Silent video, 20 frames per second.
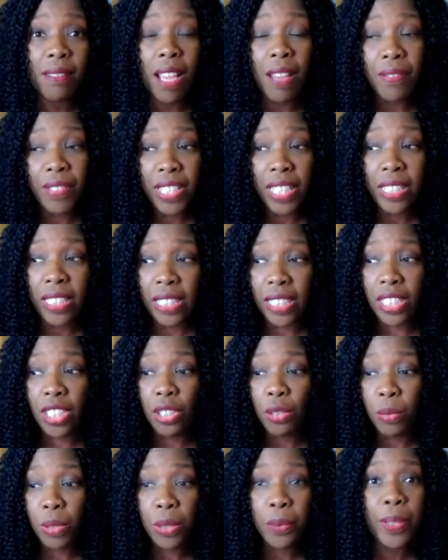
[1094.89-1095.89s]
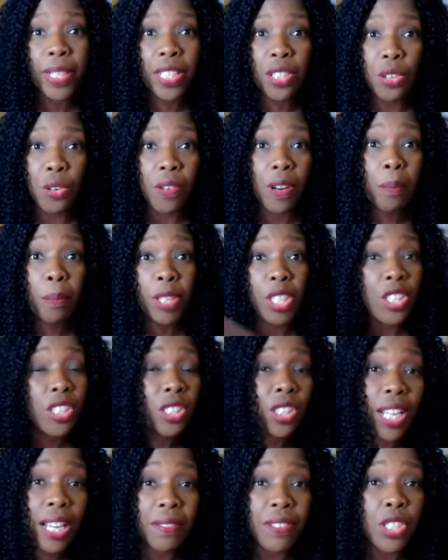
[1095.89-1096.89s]
Evidently, you want to ignore it, but you're going
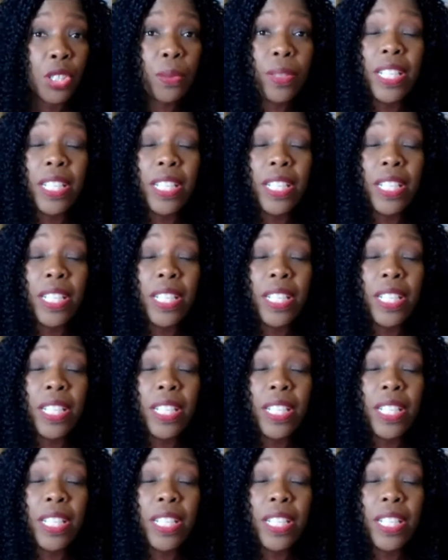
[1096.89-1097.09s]
to either do